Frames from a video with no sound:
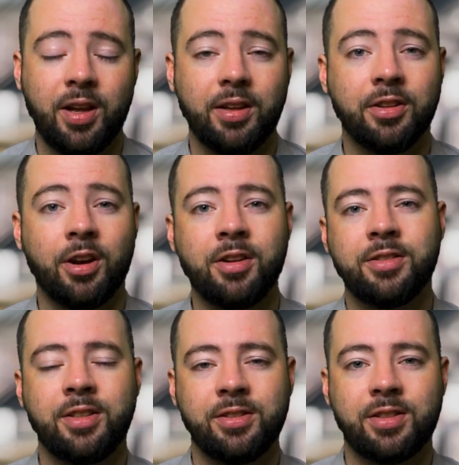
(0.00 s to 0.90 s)
In the
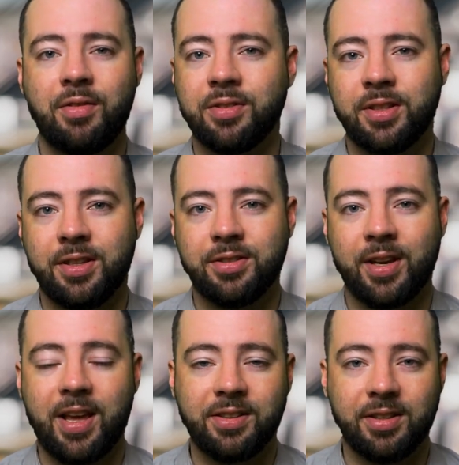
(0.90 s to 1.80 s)
1970s and
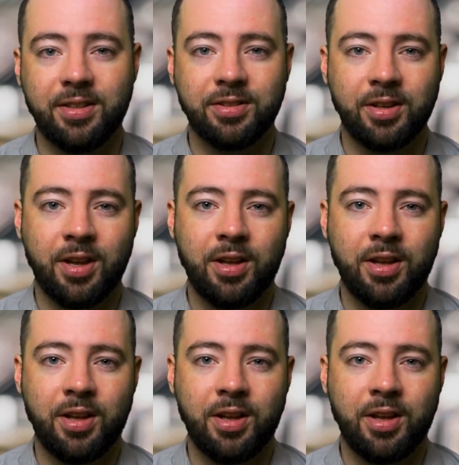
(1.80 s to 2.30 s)
80s,